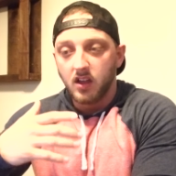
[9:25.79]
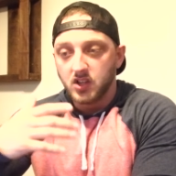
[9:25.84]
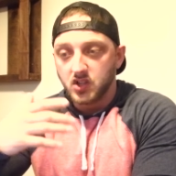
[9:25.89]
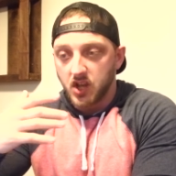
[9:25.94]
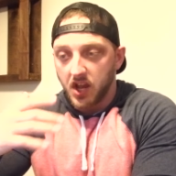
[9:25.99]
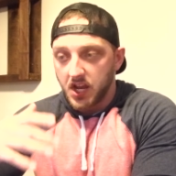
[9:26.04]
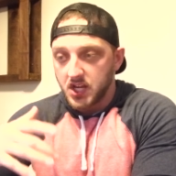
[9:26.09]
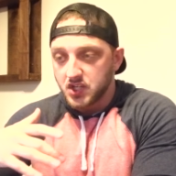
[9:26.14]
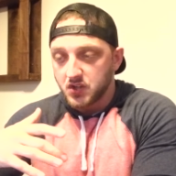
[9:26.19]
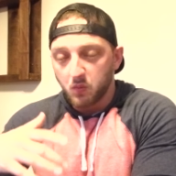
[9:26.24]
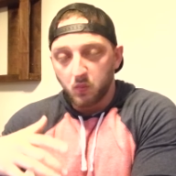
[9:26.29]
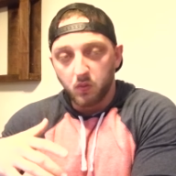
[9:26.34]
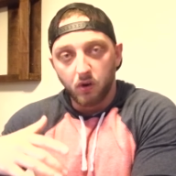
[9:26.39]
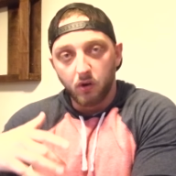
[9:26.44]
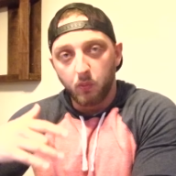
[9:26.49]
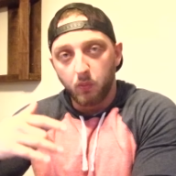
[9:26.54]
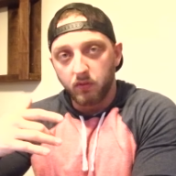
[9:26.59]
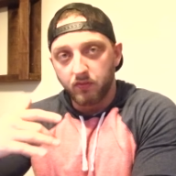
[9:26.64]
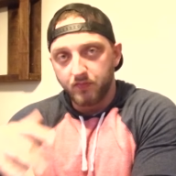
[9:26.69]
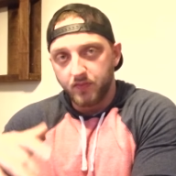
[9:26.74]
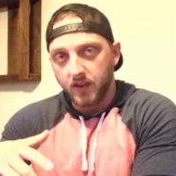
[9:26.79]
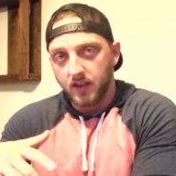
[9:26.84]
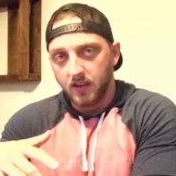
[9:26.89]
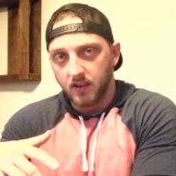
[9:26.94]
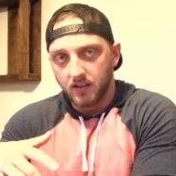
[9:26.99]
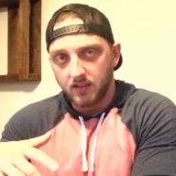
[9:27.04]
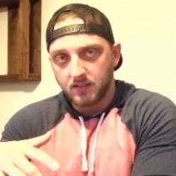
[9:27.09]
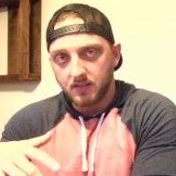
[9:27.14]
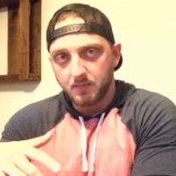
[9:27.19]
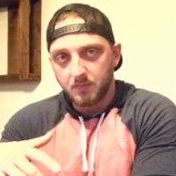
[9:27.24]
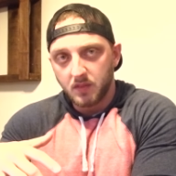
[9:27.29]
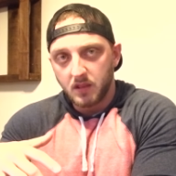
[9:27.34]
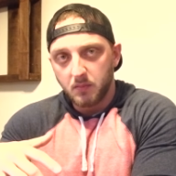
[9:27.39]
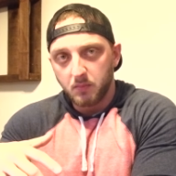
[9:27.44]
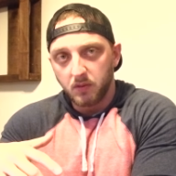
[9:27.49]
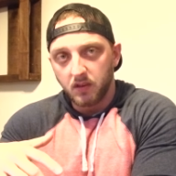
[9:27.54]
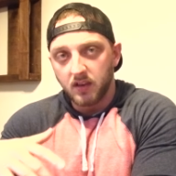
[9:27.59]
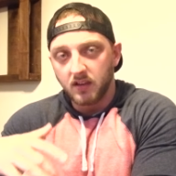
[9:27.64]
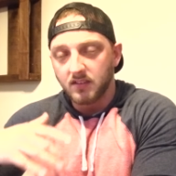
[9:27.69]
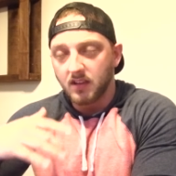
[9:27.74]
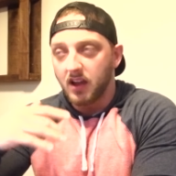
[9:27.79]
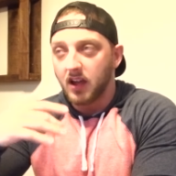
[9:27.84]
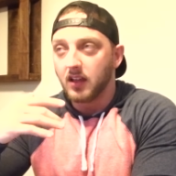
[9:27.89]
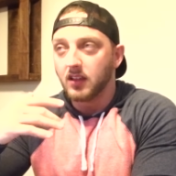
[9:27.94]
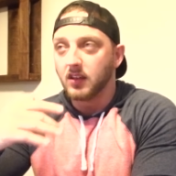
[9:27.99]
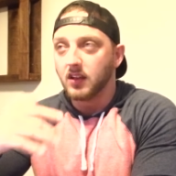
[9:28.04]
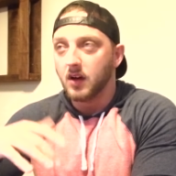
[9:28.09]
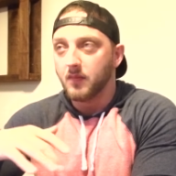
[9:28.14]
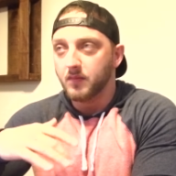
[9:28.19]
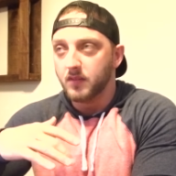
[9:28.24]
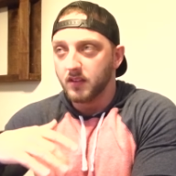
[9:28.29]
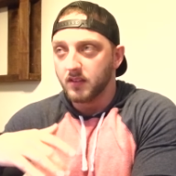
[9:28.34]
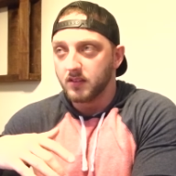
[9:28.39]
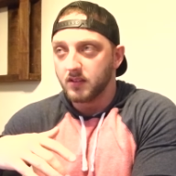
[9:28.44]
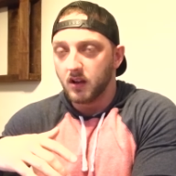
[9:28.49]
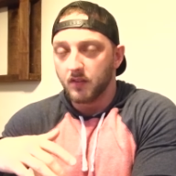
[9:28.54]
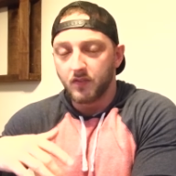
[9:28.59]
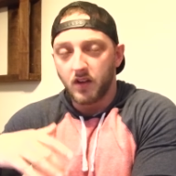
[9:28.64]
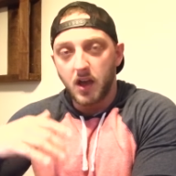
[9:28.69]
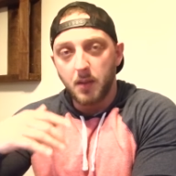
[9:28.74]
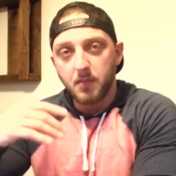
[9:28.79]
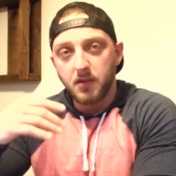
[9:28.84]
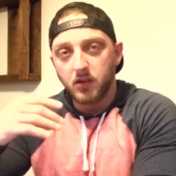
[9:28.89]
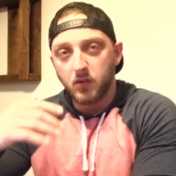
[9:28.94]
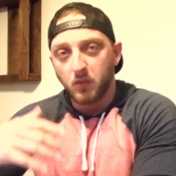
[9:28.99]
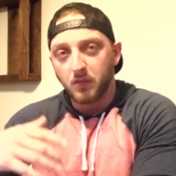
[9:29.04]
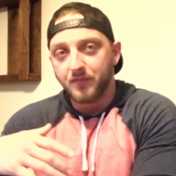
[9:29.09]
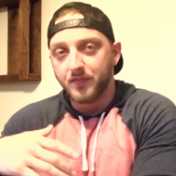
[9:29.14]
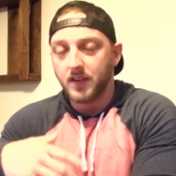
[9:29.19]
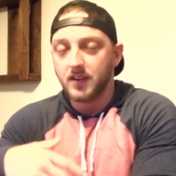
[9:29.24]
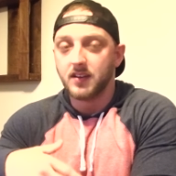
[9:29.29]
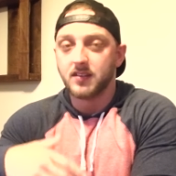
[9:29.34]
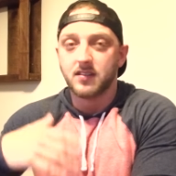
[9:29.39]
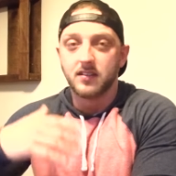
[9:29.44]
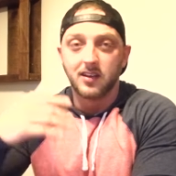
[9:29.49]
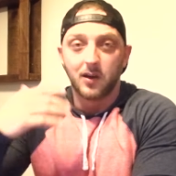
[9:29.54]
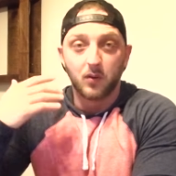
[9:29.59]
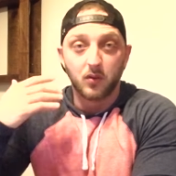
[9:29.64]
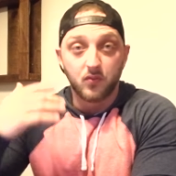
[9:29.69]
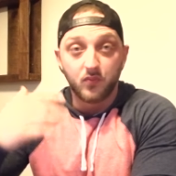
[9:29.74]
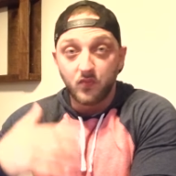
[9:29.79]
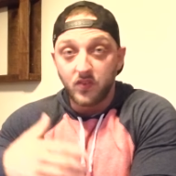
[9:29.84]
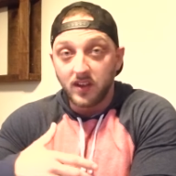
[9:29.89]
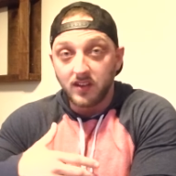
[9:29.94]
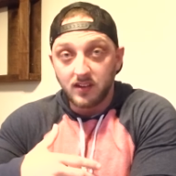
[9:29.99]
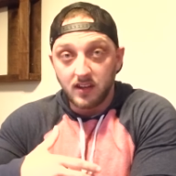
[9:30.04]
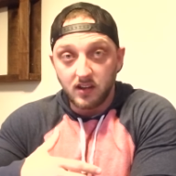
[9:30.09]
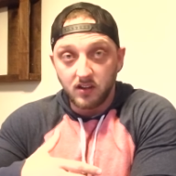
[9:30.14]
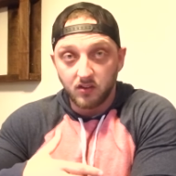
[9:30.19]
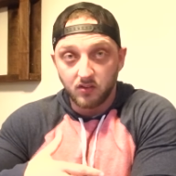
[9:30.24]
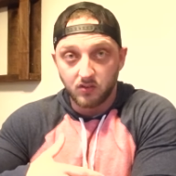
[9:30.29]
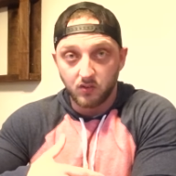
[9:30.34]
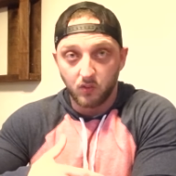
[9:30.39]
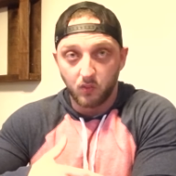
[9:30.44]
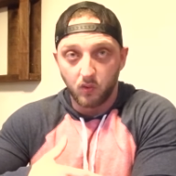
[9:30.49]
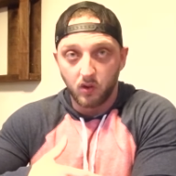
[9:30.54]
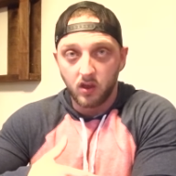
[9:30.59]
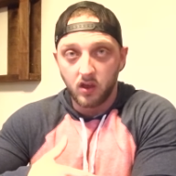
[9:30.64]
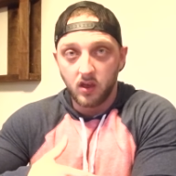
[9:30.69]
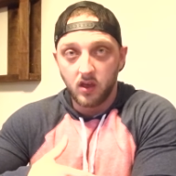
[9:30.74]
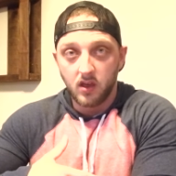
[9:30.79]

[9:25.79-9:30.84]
Change the world with fitness, because I love this stuff. I've been doing fitness since I was 15 years old.